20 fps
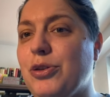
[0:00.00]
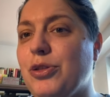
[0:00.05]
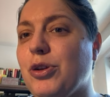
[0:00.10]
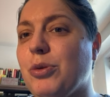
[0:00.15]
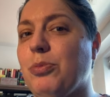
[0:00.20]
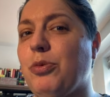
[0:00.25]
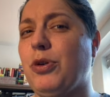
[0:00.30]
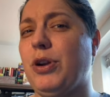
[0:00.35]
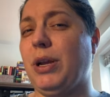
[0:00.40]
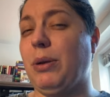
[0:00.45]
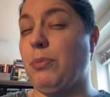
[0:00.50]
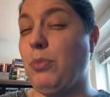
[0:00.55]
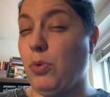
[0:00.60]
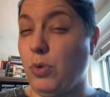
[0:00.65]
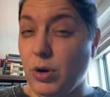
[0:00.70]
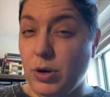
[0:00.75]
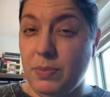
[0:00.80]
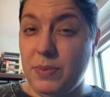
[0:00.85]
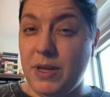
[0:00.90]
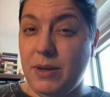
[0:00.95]
They're putting
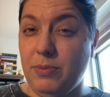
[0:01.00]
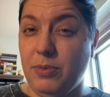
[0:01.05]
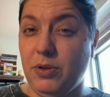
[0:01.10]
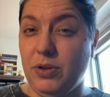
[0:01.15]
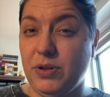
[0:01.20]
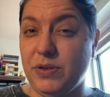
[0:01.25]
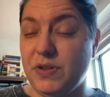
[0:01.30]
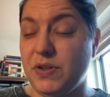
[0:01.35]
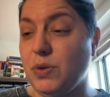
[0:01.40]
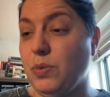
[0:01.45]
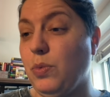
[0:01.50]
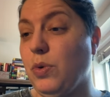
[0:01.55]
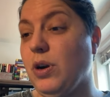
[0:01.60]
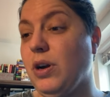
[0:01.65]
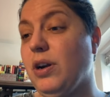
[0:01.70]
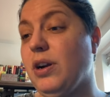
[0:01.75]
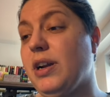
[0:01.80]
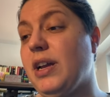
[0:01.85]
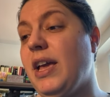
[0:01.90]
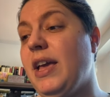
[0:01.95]
poor people to
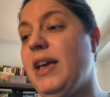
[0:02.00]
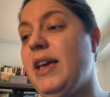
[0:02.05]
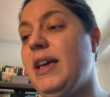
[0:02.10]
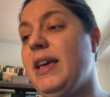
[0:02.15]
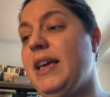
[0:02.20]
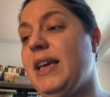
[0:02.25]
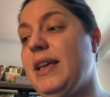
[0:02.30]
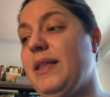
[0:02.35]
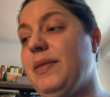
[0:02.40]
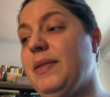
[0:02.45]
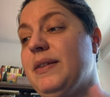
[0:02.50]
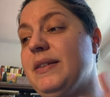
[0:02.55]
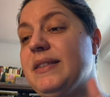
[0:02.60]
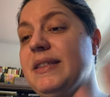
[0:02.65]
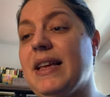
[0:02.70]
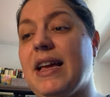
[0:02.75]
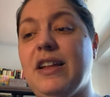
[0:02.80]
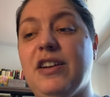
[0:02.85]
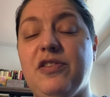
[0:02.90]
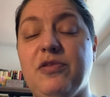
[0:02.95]
work in this
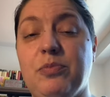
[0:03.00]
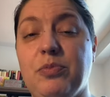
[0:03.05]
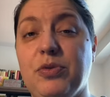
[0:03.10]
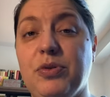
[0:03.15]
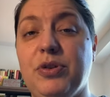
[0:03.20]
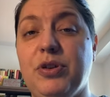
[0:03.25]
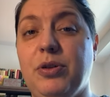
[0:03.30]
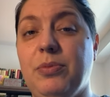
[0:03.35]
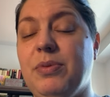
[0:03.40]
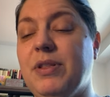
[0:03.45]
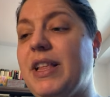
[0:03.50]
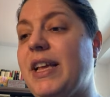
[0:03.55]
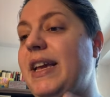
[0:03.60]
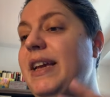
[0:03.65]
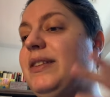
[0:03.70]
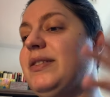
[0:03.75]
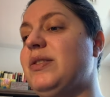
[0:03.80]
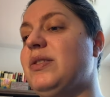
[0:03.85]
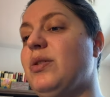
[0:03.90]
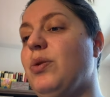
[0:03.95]
kind of brutal
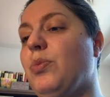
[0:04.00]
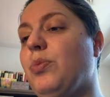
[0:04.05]
place